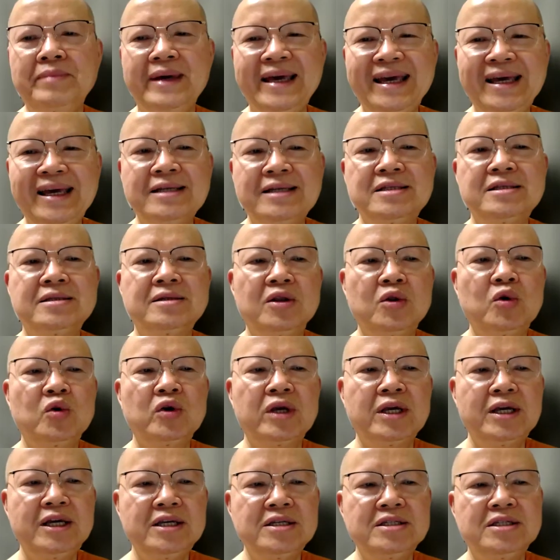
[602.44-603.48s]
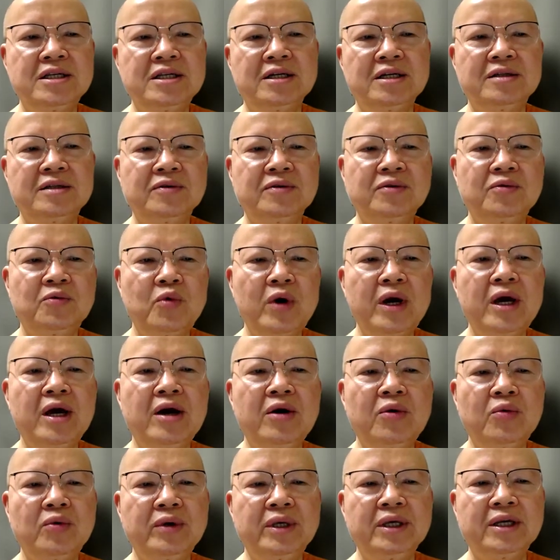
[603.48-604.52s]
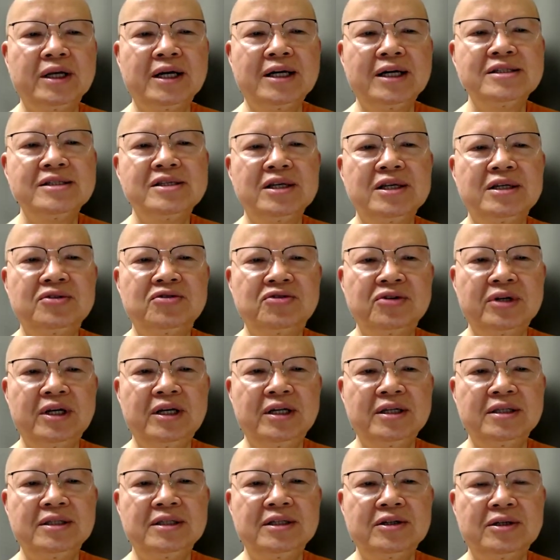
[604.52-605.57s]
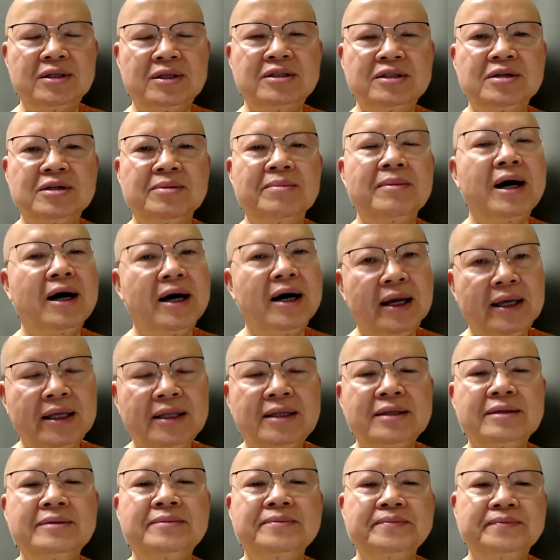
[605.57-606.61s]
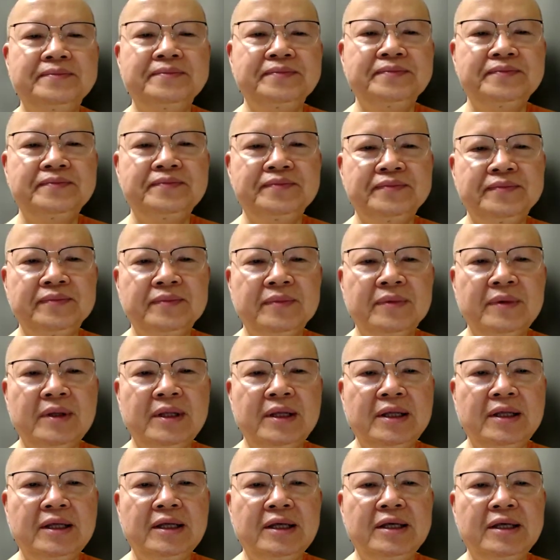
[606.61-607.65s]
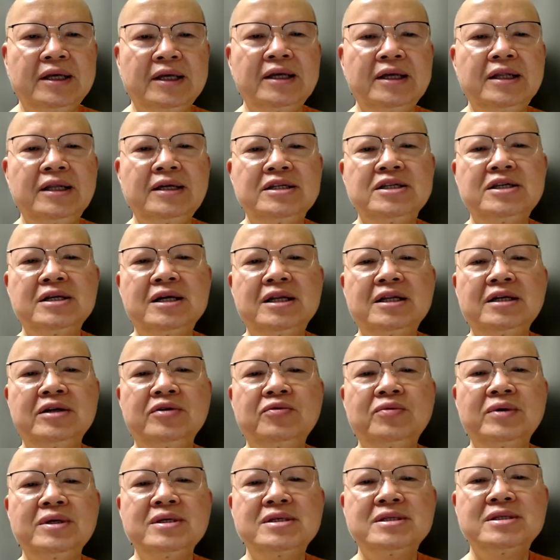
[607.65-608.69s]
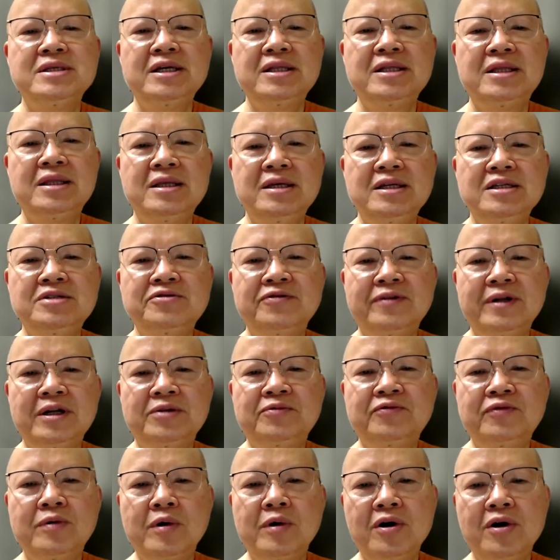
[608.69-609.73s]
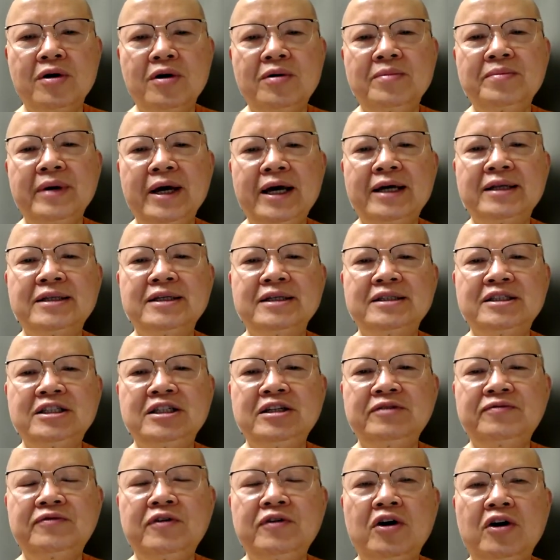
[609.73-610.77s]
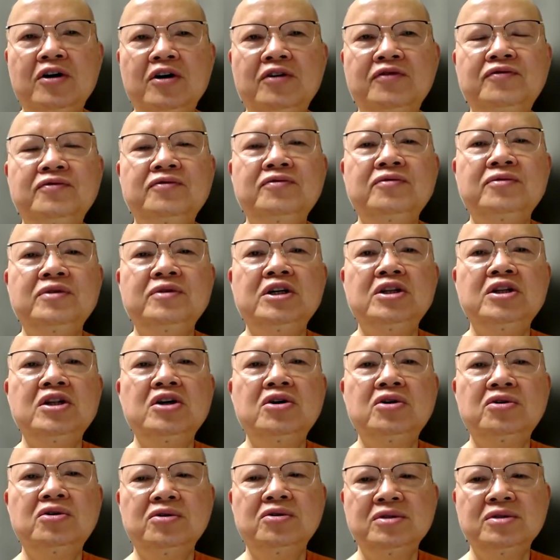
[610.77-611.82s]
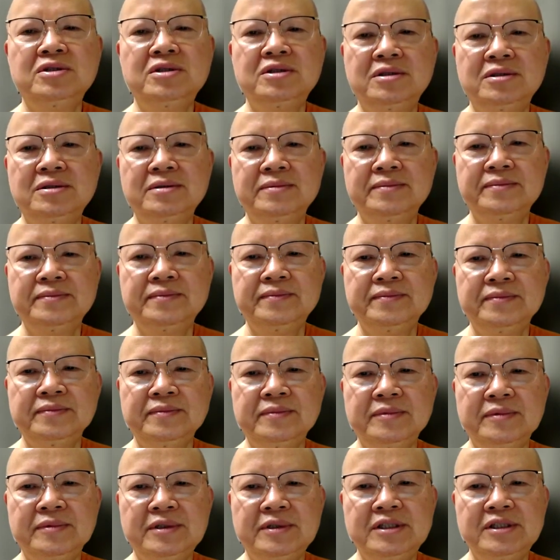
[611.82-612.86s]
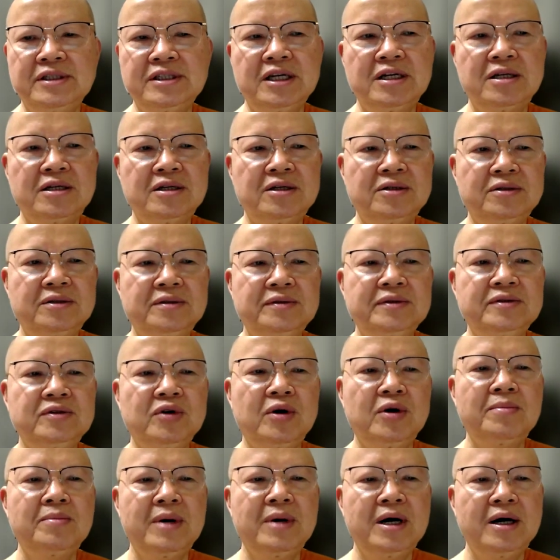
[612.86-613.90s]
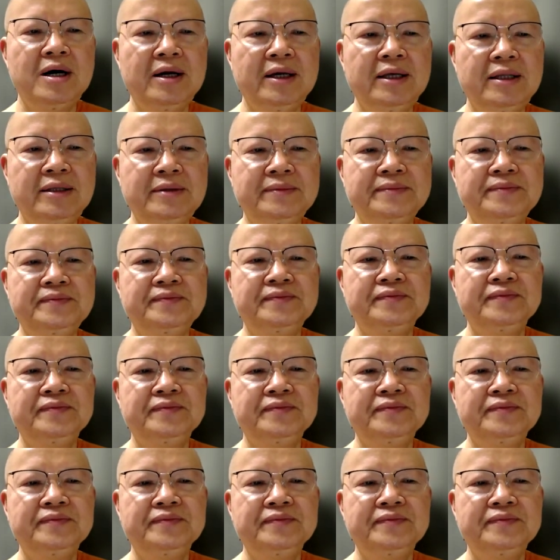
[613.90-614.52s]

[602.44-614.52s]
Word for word: base location where we concentrate the mind. Initially, we set this platform at the tip of the nose. Settle your mind